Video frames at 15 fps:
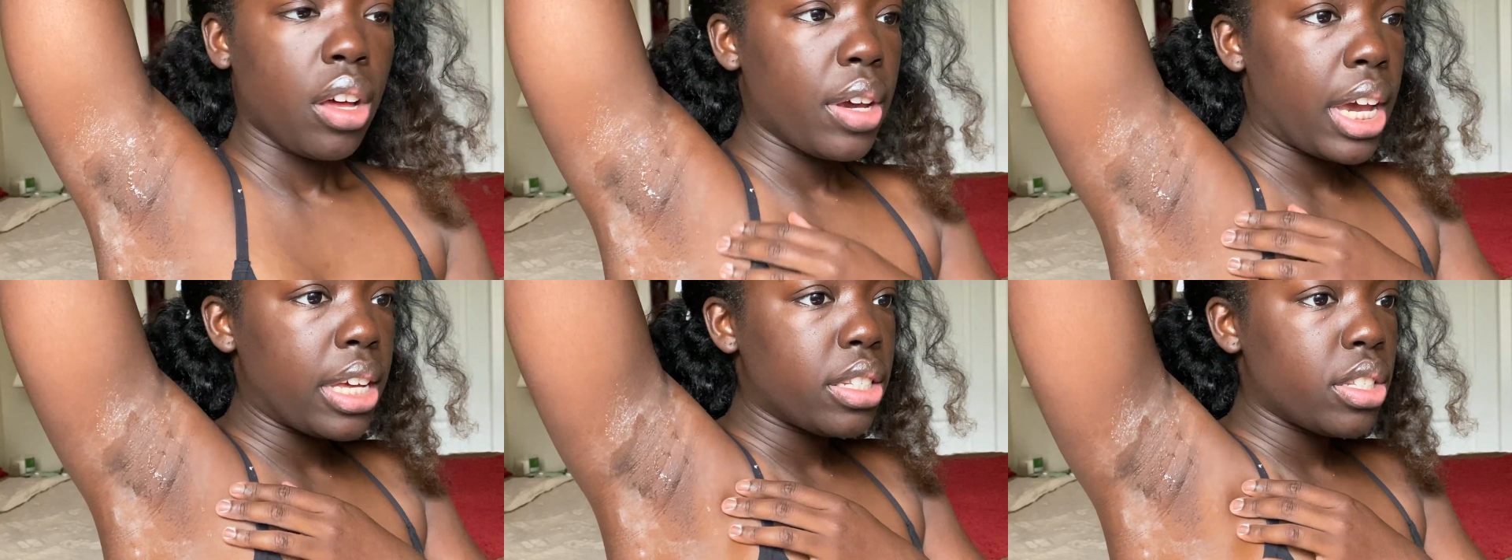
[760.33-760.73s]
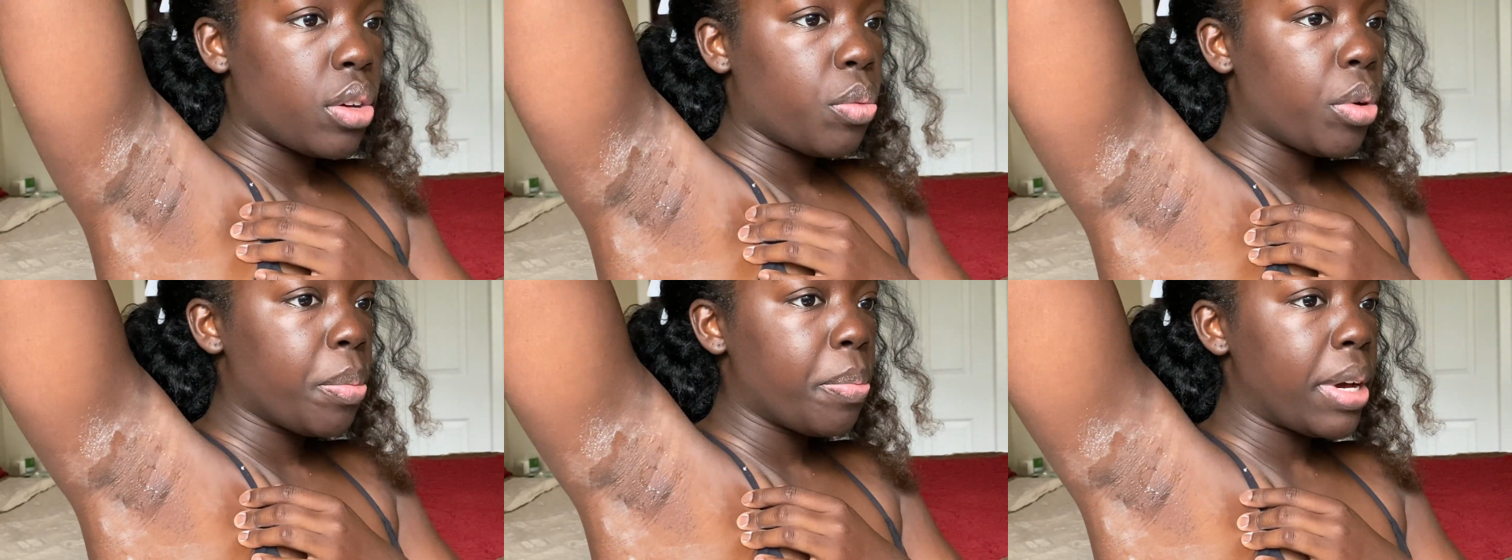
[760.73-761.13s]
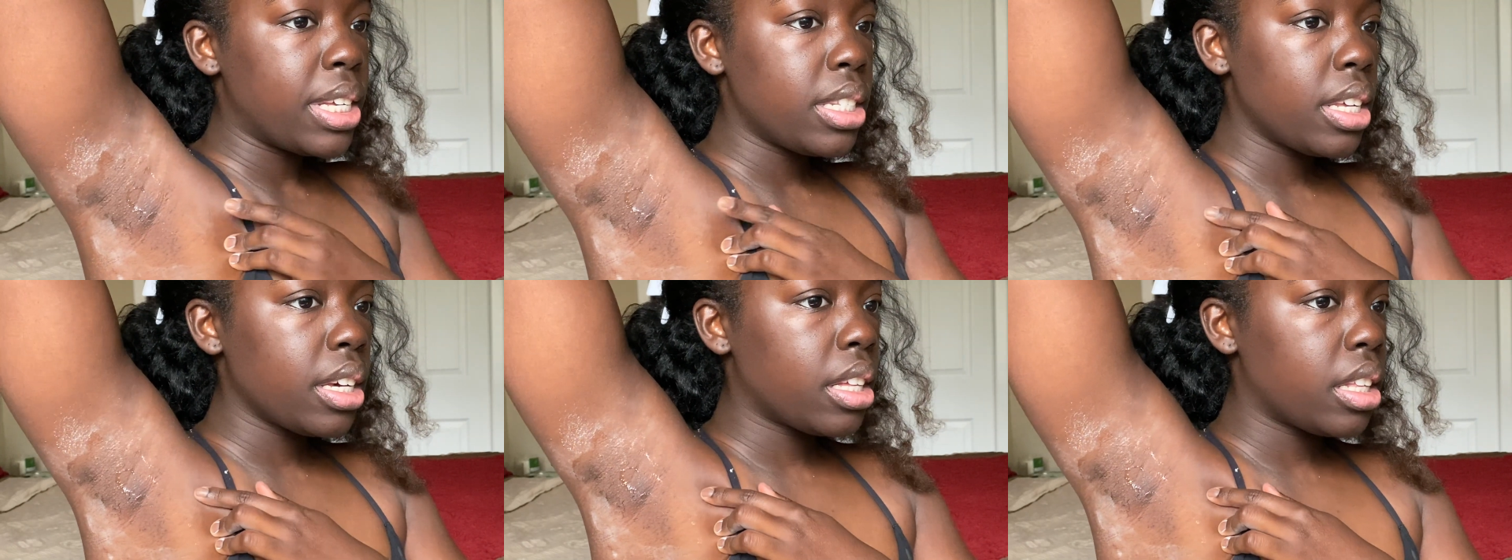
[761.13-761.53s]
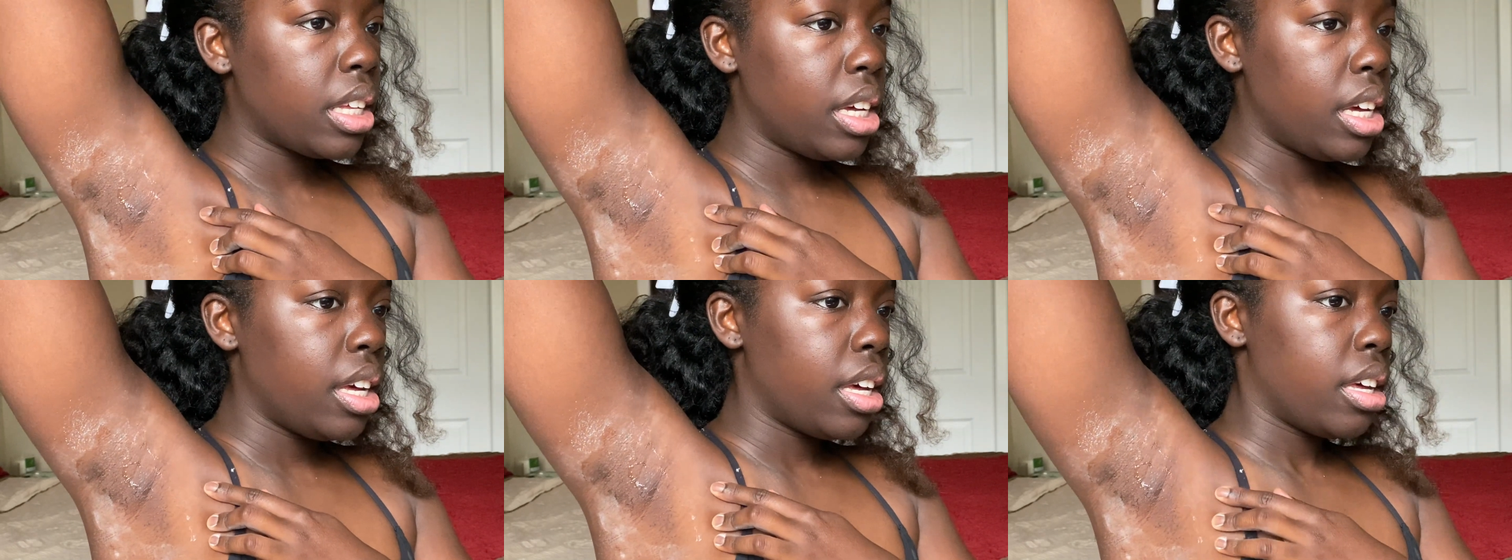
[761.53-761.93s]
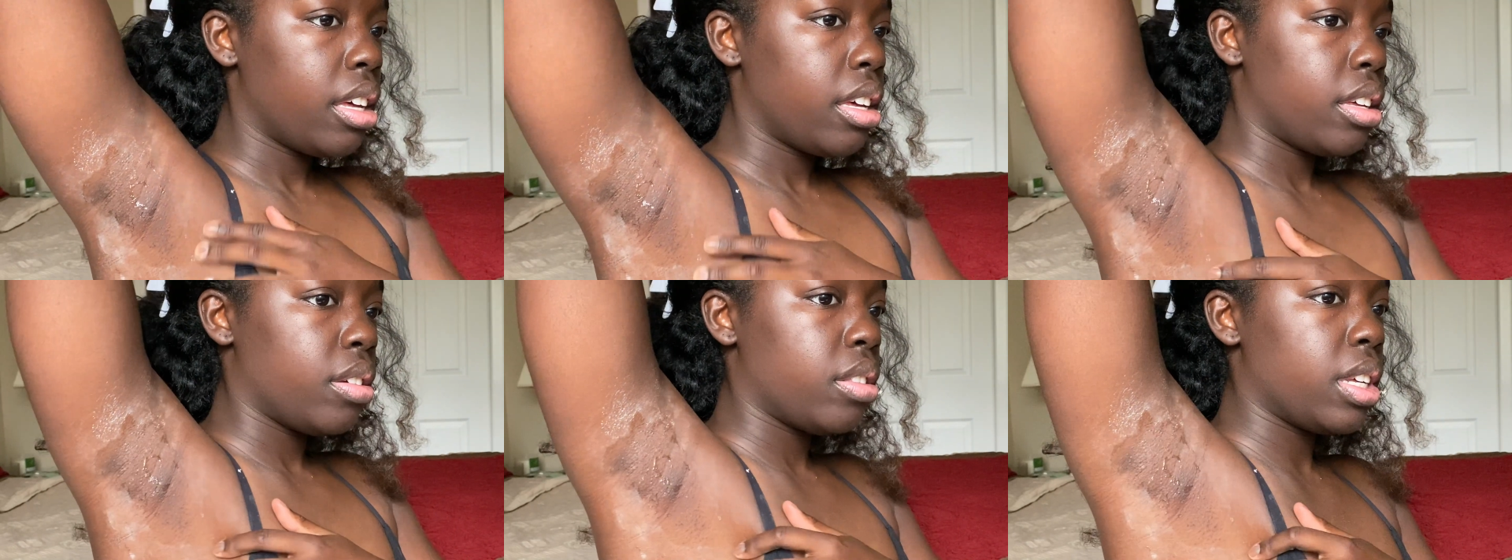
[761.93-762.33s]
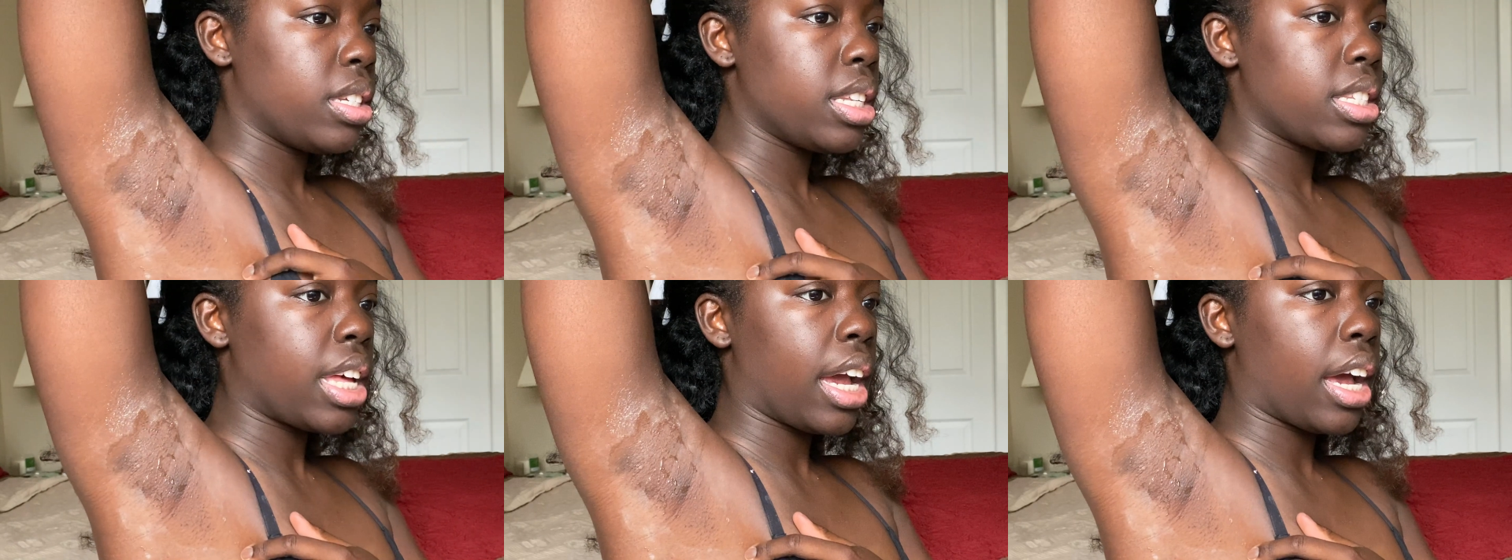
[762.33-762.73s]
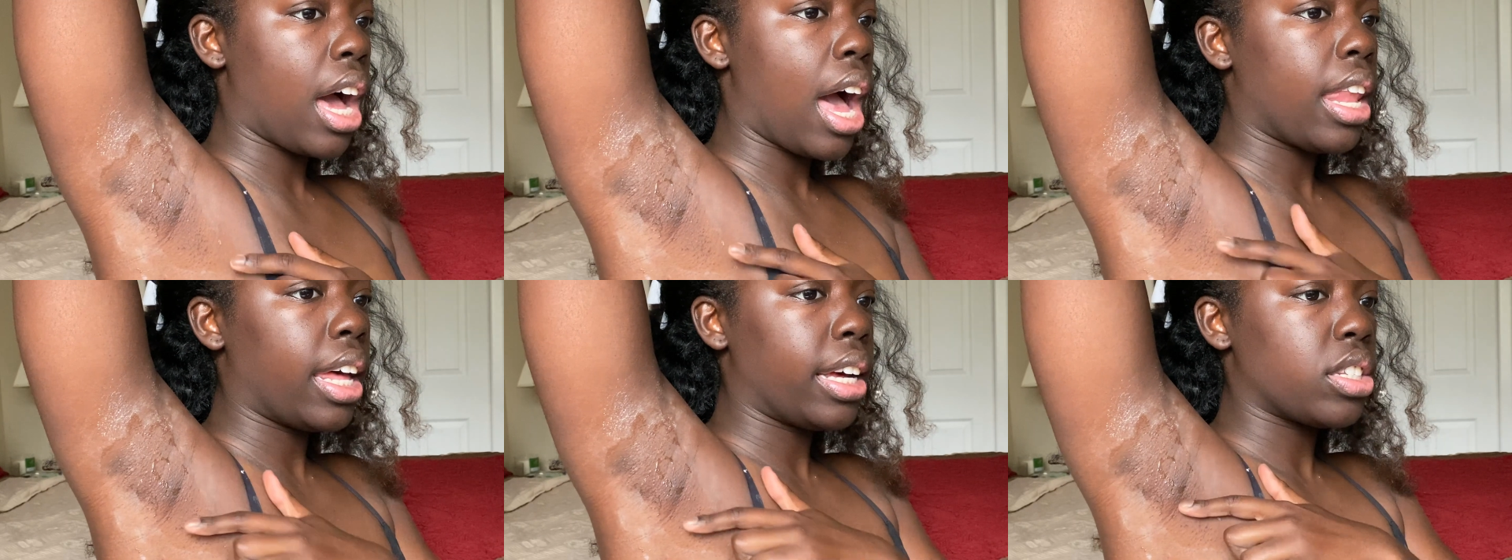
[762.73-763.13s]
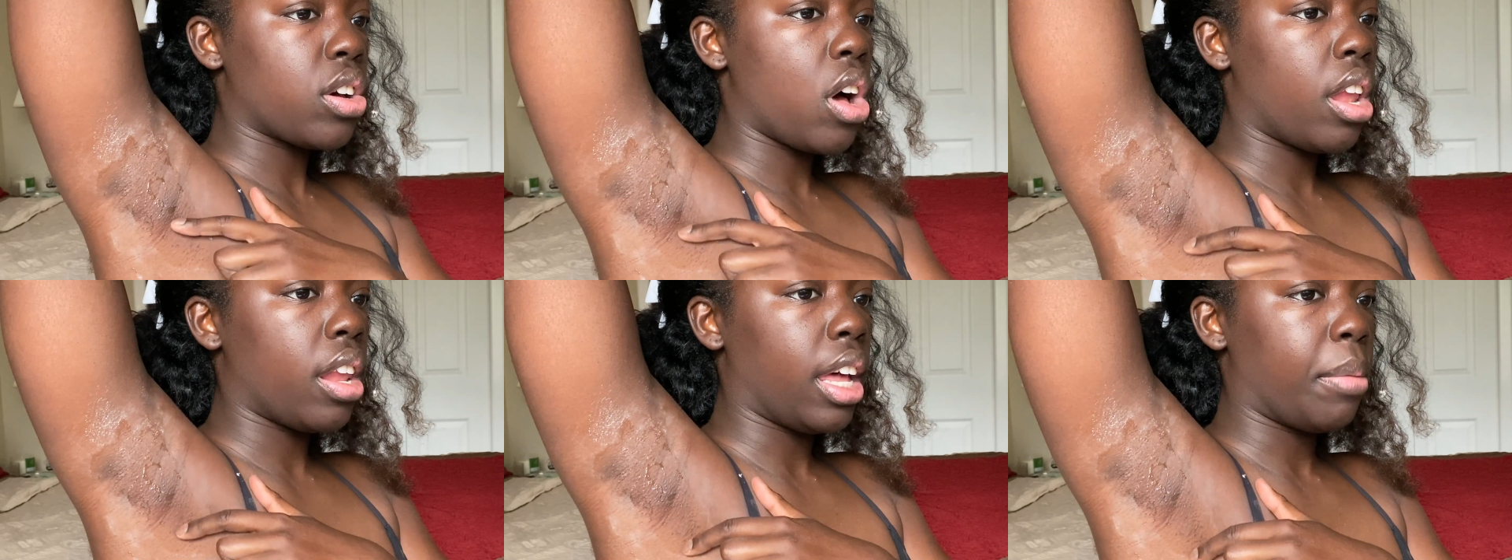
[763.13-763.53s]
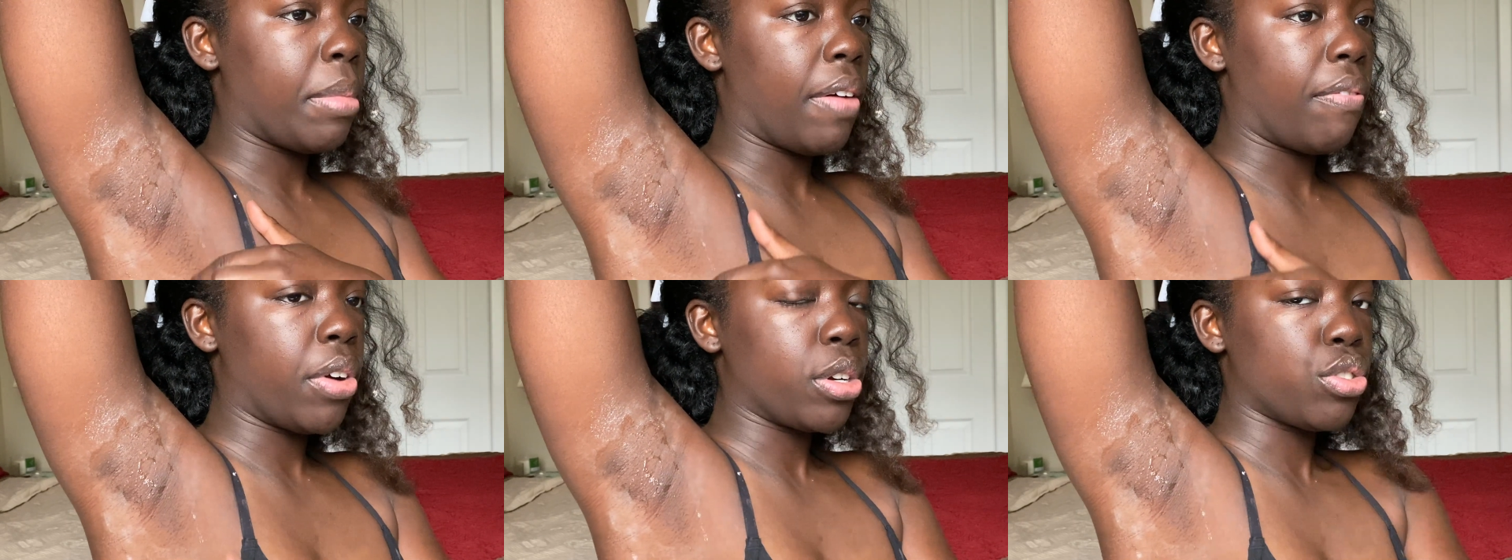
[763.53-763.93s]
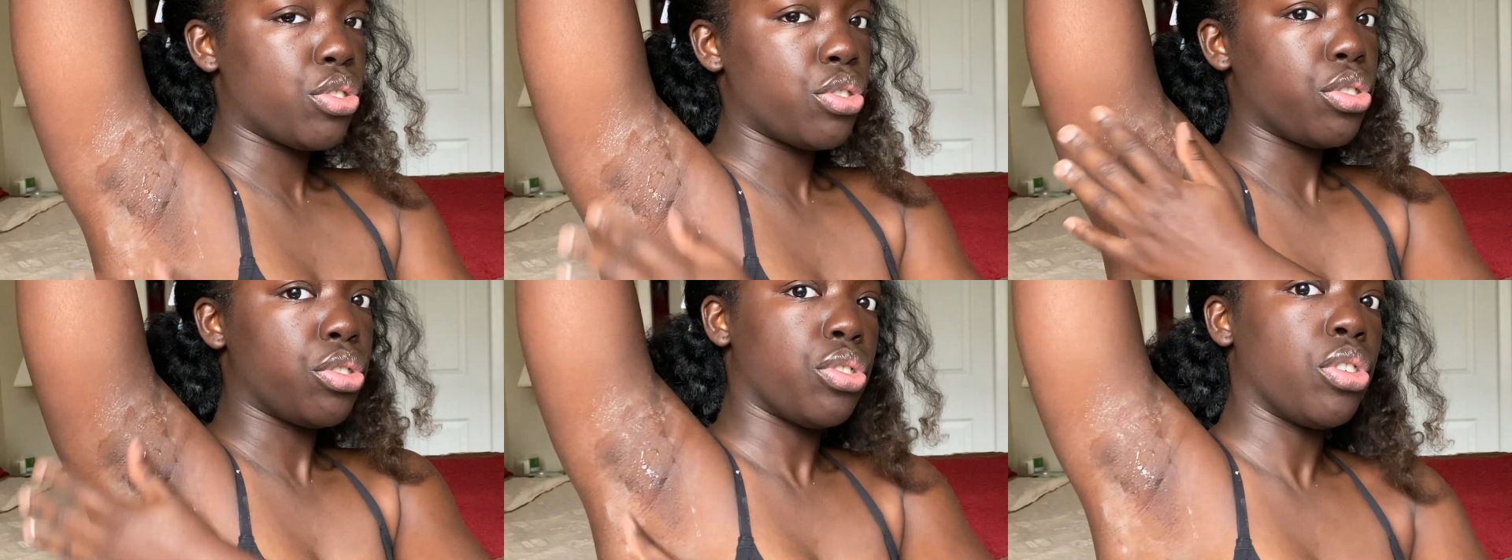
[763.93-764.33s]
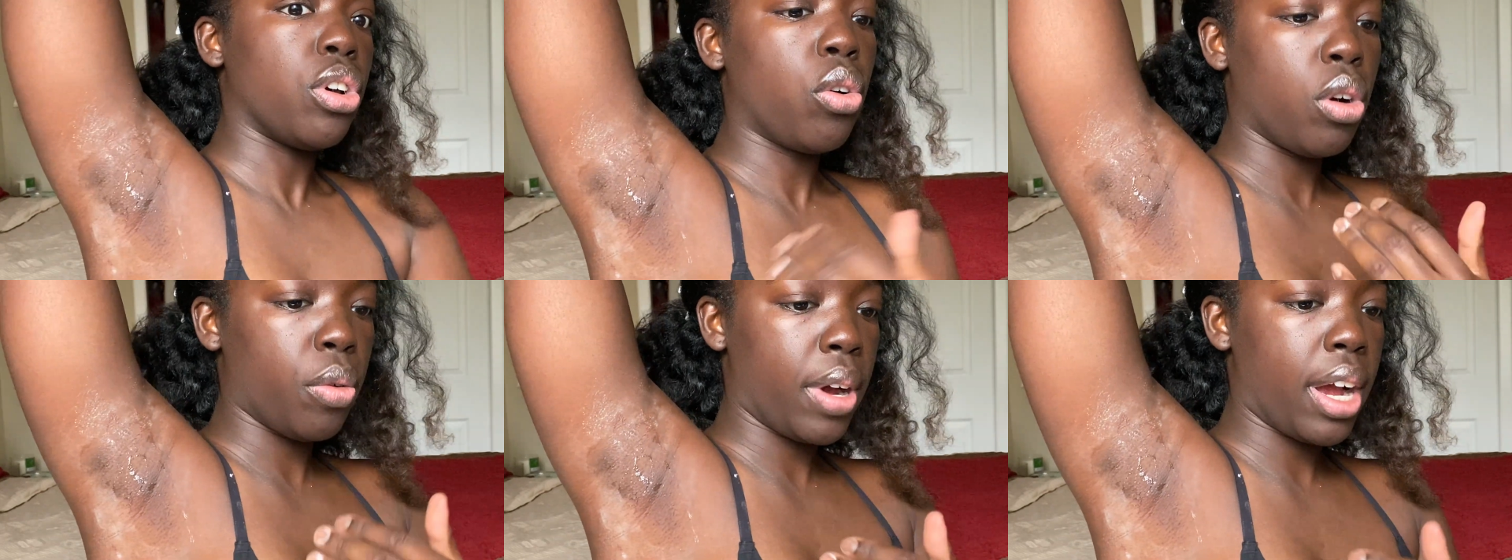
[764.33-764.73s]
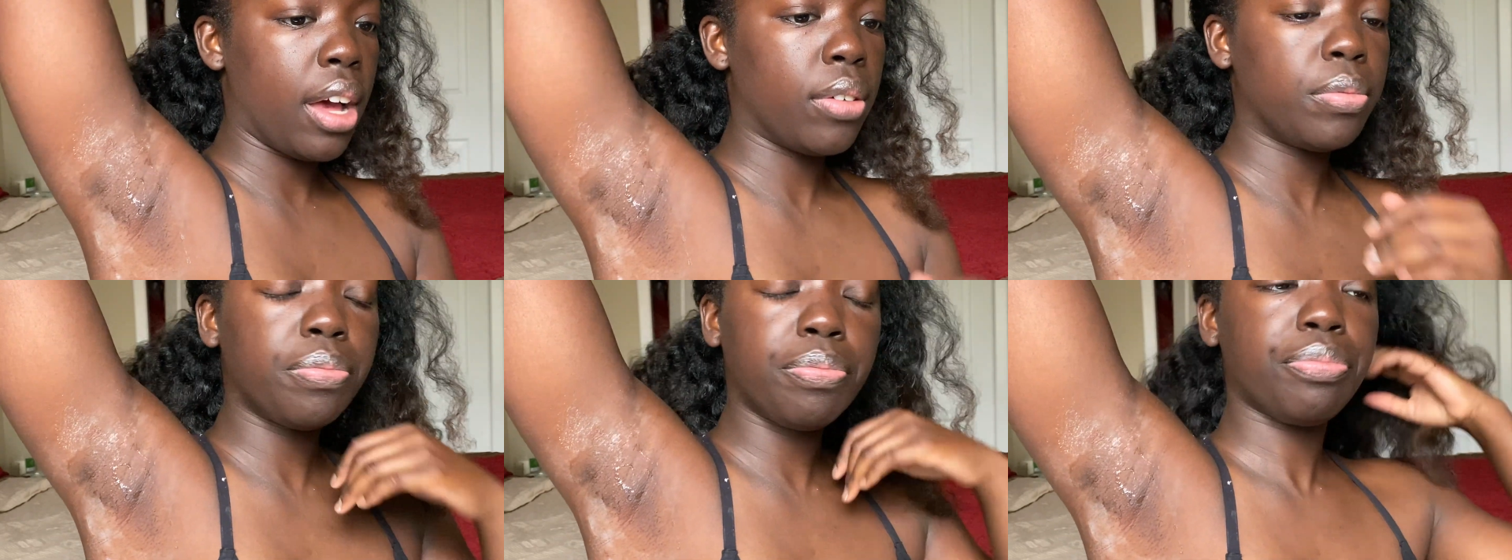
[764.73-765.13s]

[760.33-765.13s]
Okay, so we're basically, this is like, I like to call it like my first go around.